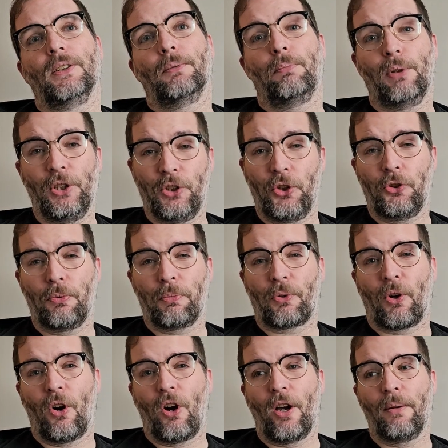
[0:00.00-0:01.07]
please do
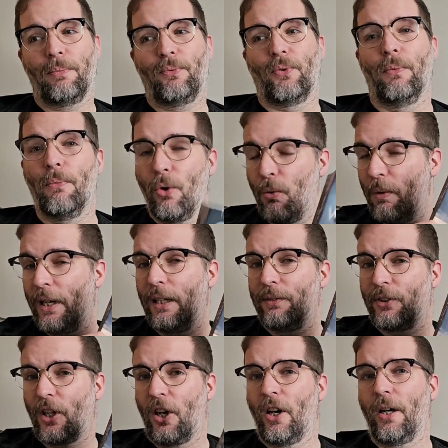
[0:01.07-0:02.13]
subscribe for more Wheel of
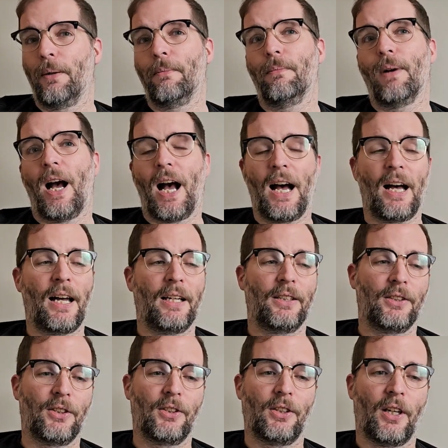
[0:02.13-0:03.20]
Time
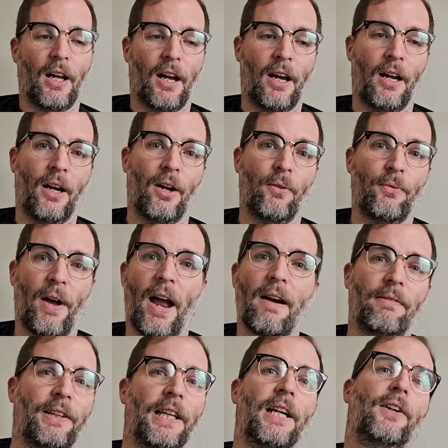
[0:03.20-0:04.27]
and uh, for
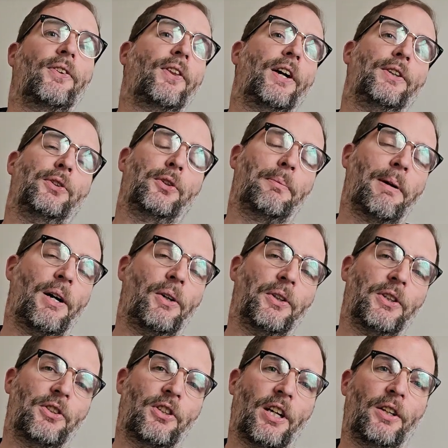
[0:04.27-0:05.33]
everything else that I talk about on
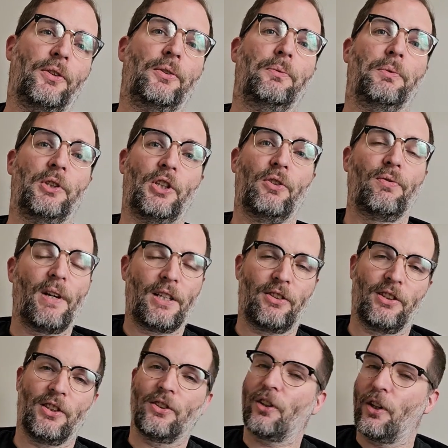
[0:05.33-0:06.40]
this channel, which is
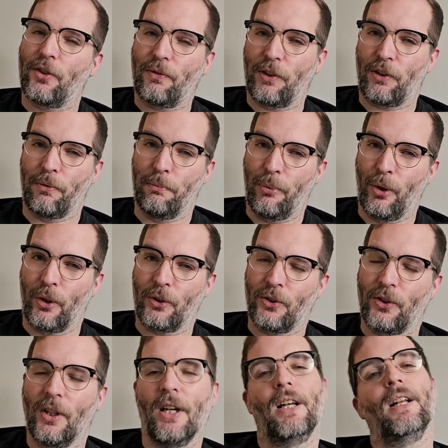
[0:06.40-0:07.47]
fantasy and science fiction
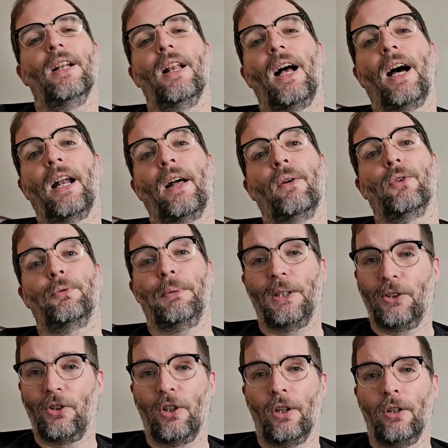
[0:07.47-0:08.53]
books. And I will speak
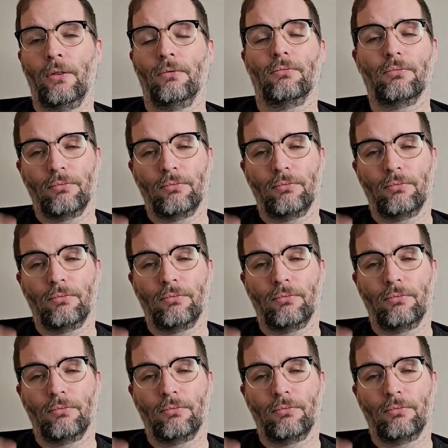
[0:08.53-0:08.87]
to you